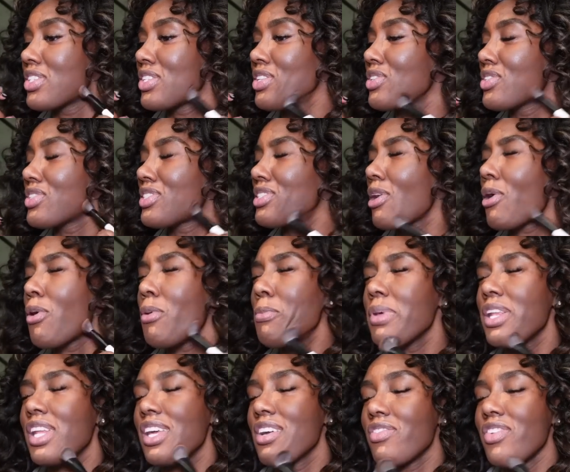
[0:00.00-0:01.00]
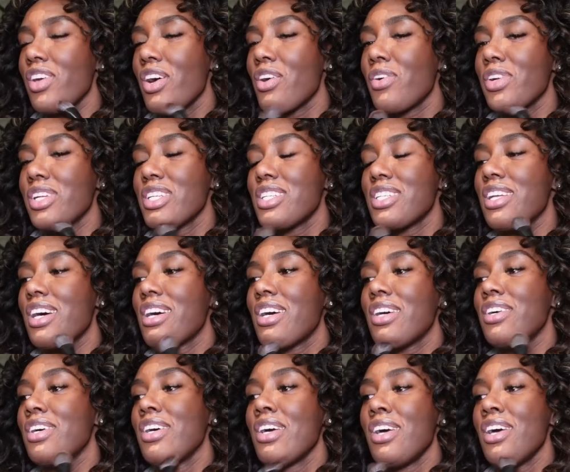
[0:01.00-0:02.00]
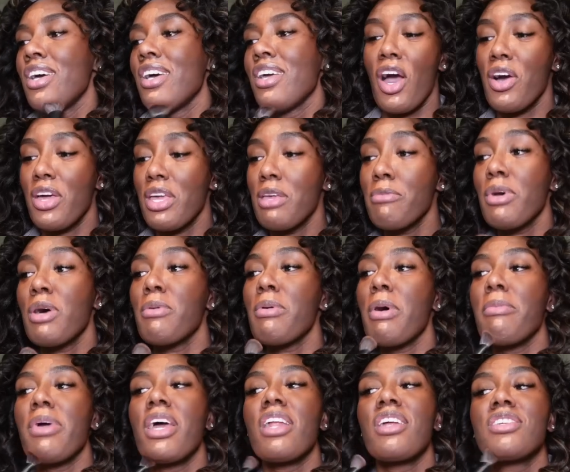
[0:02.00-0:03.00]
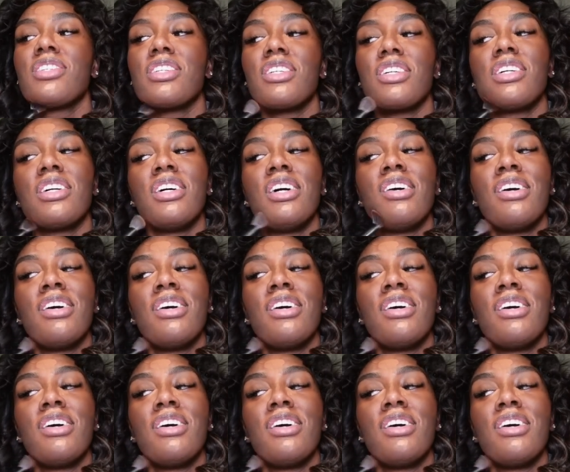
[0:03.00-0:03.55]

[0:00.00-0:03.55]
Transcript: too so many of y'all reached out Y'all email my manager,